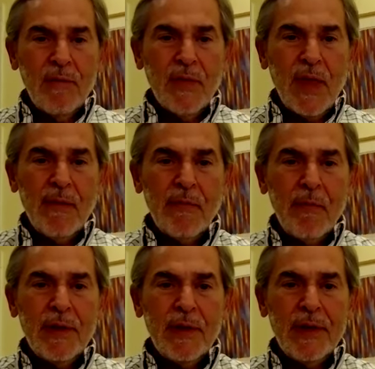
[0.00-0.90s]

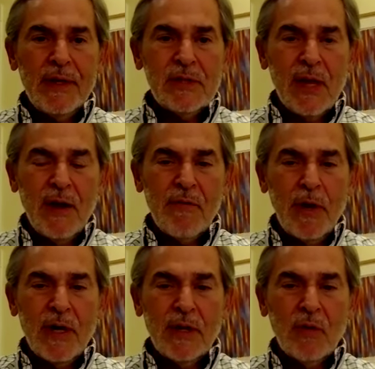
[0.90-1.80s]
capabilities to
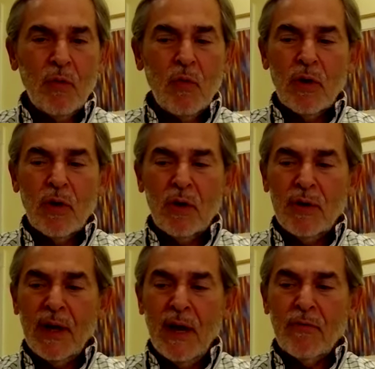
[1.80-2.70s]
everybody in the world,
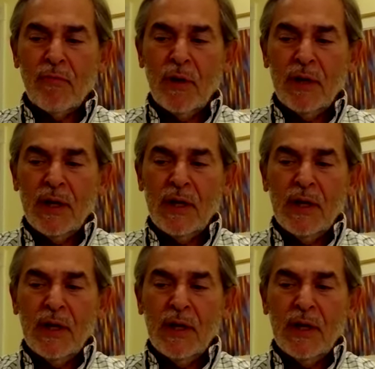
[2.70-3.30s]
and really